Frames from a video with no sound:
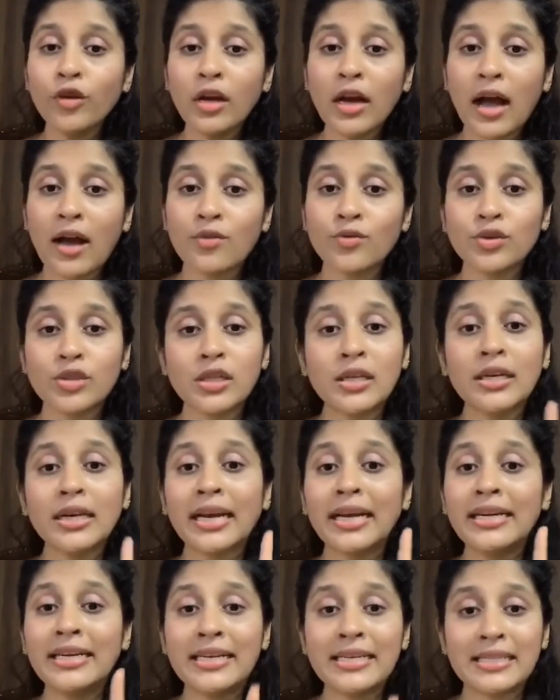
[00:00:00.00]
the counselor
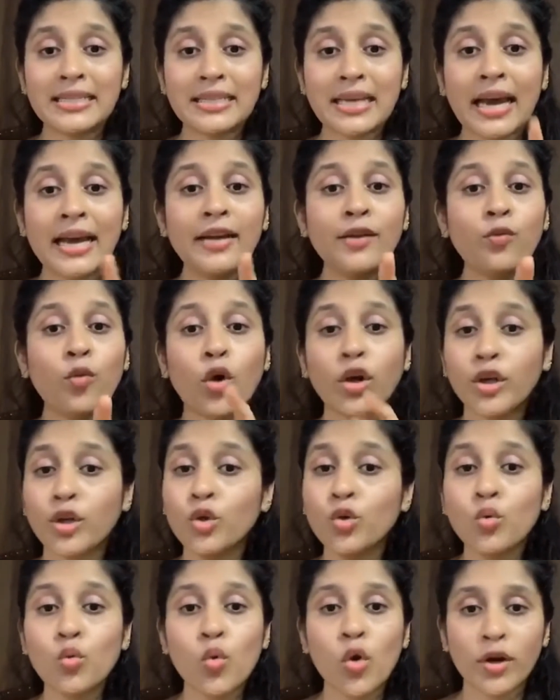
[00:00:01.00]
can decide what
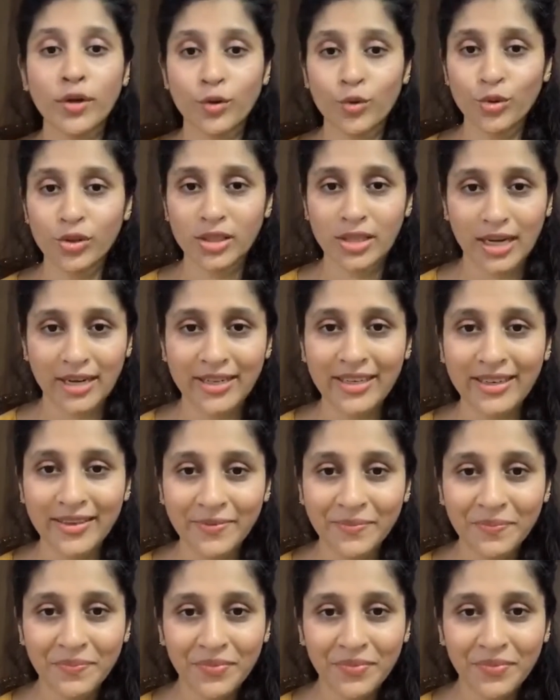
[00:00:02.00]
you want to study